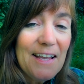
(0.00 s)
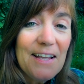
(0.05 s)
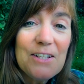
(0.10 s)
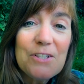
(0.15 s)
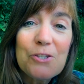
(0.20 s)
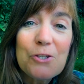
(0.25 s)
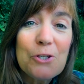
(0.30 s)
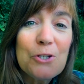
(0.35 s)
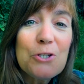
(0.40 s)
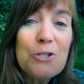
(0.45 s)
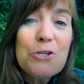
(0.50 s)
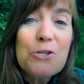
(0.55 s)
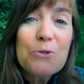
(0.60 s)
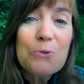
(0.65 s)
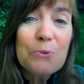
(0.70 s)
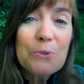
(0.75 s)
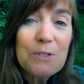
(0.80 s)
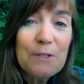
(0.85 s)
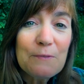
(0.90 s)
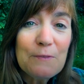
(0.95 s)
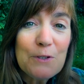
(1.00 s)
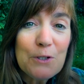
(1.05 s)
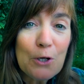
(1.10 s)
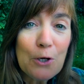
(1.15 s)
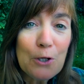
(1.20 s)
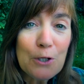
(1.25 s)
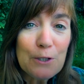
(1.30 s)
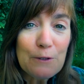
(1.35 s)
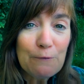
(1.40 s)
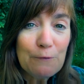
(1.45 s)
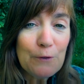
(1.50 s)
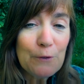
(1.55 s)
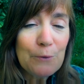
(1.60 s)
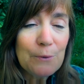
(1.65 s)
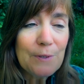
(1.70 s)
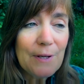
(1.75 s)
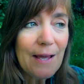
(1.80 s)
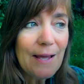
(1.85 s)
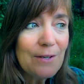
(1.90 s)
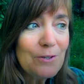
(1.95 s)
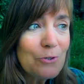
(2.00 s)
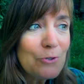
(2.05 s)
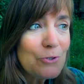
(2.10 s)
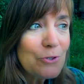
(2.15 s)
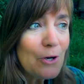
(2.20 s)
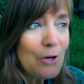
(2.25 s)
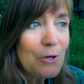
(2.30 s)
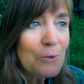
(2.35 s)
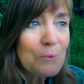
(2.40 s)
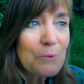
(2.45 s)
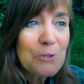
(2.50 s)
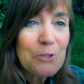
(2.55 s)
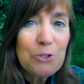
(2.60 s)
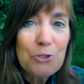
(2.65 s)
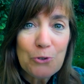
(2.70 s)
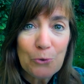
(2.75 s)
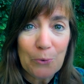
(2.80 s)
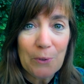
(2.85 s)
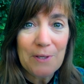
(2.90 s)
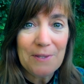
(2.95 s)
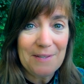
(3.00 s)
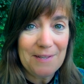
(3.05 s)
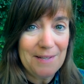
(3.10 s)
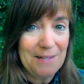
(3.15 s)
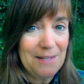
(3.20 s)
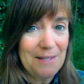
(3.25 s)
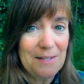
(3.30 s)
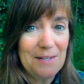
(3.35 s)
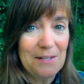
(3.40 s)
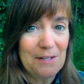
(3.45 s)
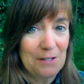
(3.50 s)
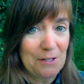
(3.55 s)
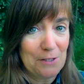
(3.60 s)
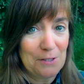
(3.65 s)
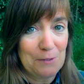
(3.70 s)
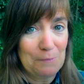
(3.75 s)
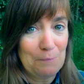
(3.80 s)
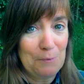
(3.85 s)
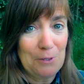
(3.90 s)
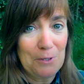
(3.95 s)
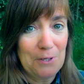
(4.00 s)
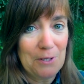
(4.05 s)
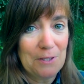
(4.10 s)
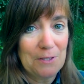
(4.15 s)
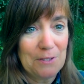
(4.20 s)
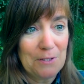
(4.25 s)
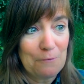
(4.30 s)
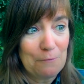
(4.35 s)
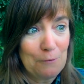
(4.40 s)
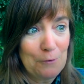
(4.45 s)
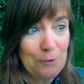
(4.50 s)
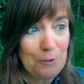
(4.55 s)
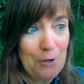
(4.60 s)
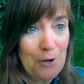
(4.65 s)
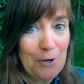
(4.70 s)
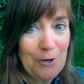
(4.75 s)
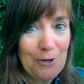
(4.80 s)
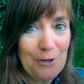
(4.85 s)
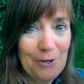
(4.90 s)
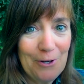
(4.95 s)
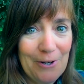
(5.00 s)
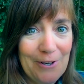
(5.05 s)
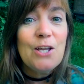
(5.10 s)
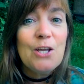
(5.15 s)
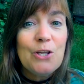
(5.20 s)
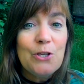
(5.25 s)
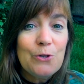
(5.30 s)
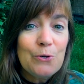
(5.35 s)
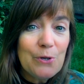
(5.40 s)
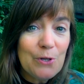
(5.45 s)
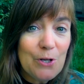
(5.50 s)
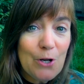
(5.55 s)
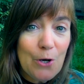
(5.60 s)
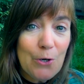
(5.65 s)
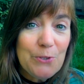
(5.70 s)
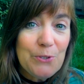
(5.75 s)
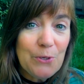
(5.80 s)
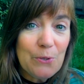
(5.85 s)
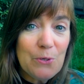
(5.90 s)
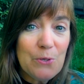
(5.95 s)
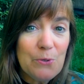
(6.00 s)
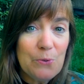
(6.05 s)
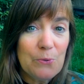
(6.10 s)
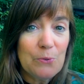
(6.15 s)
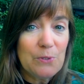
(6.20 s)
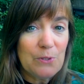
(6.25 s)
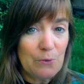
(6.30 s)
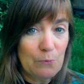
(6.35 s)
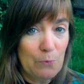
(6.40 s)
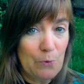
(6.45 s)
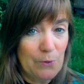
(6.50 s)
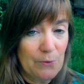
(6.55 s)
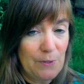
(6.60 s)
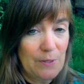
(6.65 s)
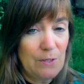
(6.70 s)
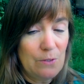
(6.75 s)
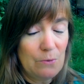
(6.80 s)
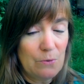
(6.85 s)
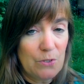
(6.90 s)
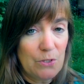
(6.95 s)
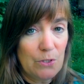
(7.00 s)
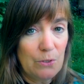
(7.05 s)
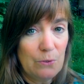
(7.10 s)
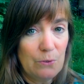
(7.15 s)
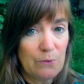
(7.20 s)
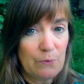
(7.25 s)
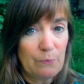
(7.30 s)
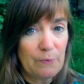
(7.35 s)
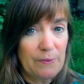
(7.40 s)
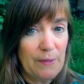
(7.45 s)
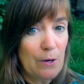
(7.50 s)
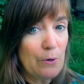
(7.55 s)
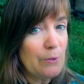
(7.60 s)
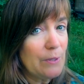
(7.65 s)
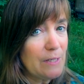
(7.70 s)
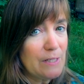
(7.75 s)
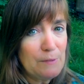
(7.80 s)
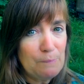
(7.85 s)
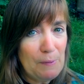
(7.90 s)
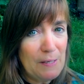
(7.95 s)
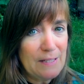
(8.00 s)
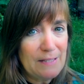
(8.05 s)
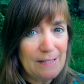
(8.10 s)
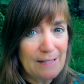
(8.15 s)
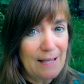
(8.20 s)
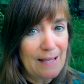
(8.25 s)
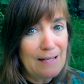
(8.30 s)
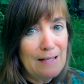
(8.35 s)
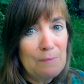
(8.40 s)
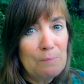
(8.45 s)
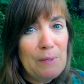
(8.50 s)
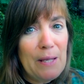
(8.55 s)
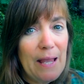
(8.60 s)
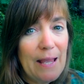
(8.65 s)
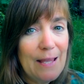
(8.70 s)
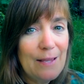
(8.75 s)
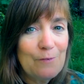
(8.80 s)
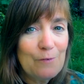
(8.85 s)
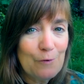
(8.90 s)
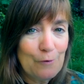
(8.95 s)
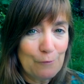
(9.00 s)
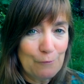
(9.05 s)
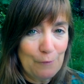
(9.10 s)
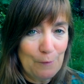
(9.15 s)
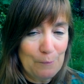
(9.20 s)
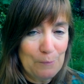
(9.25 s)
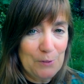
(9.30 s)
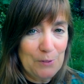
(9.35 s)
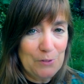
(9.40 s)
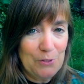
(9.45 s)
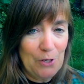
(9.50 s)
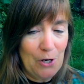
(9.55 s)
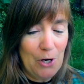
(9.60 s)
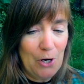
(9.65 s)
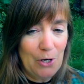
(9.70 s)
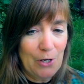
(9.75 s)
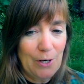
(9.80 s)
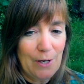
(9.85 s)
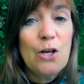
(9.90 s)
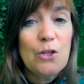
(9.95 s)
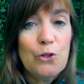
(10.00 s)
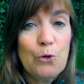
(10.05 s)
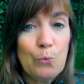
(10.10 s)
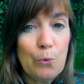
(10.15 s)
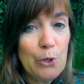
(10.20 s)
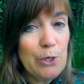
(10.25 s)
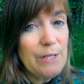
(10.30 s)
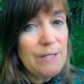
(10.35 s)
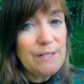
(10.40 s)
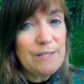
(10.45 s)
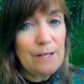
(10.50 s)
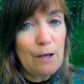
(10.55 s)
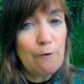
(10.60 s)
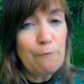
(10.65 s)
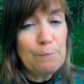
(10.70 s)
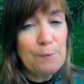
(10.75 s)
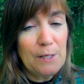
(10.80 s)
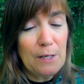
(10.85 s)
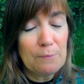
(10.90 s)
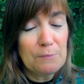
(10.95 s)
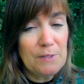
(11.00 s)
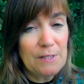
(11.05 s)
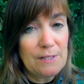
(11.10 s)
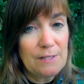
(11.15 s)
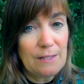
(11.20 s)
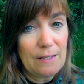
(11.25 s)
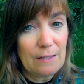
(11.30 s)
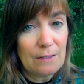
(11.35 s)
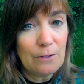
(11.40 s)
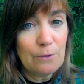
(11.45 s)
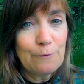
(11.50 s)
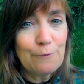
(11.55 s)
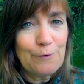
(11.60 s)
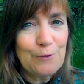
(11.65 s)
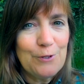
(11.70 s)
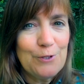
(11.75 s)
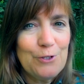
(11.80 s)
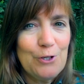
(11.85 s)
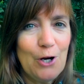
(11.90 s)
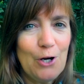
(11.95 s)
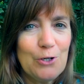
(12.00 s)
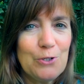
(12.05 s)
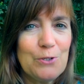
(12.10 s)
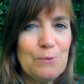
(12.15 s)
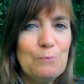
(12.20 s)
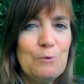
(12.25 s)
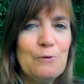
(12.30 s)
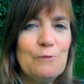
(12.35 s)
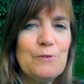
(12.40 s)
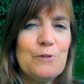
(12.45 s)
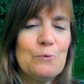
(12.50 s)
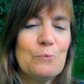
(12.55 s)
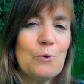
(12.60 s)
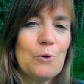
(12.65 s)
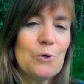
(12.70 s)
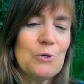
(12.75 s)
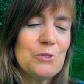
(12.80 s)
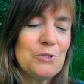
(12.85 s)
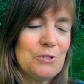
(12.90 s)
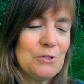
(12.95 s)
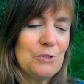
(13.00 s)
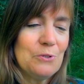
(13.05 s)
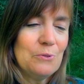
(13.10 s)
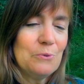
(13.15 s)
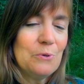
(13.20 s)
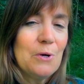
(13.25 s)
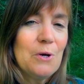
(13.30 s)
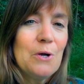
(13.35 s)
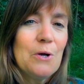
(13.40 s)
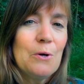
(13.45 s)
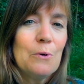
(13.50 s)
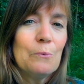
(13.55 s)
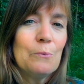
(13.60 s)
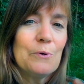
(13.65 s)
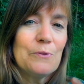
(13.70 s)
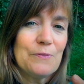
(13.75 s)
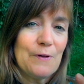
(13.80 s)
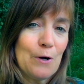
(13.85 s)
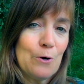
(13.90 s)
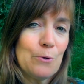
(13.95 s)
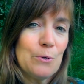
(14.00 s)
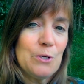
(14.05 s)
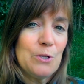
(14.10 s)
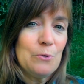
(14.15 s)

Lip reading: It's good use of a dog's food and your dog will enjoy the eating experience for longer. You can also use the word that you choose without expecting any behavior from the dog. The word itself becomes a signal for the dog to move towards you without